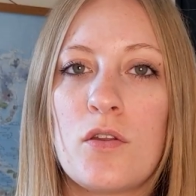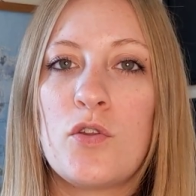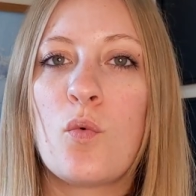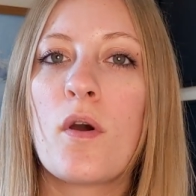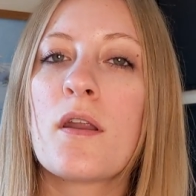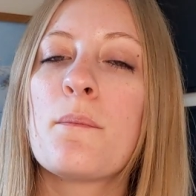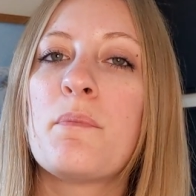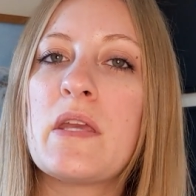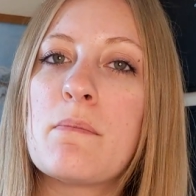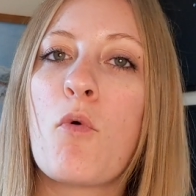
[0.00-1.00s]
you want to
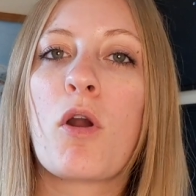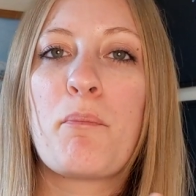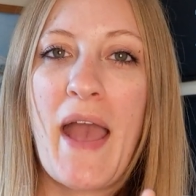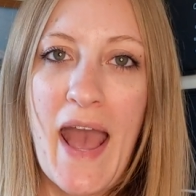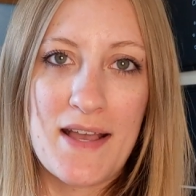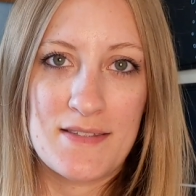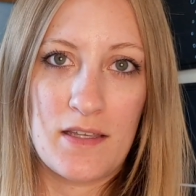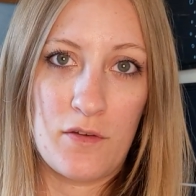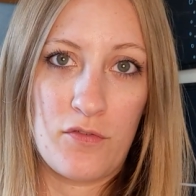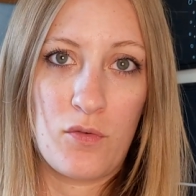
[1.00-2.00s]
be more
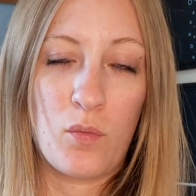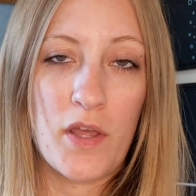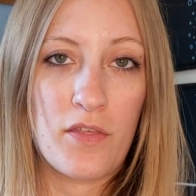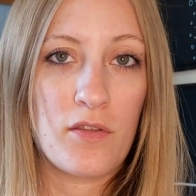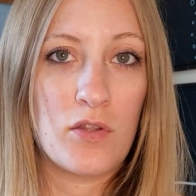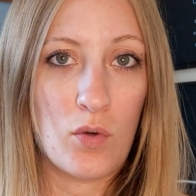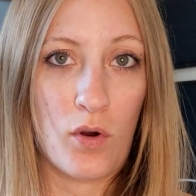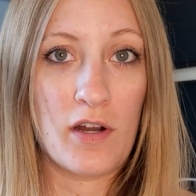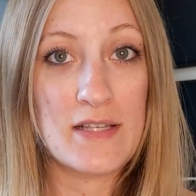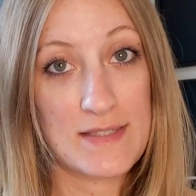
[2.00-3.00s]
passive with
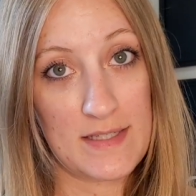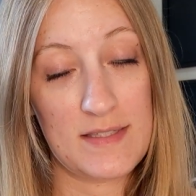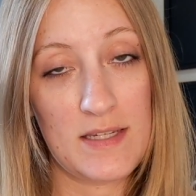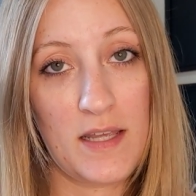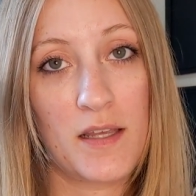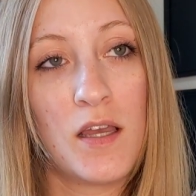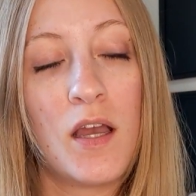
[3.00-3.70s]
your assisting.